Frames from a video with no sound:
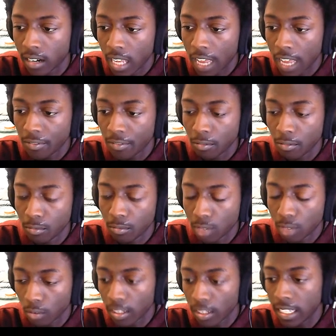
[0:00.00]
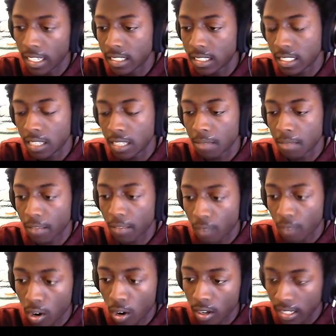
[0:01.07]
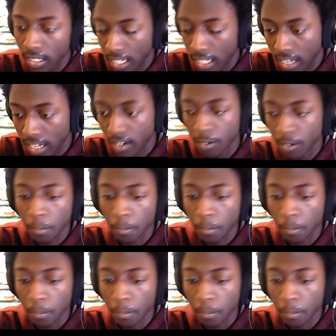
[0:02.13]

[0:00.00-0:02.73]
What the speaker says: If you don't really need to see them that far, then here.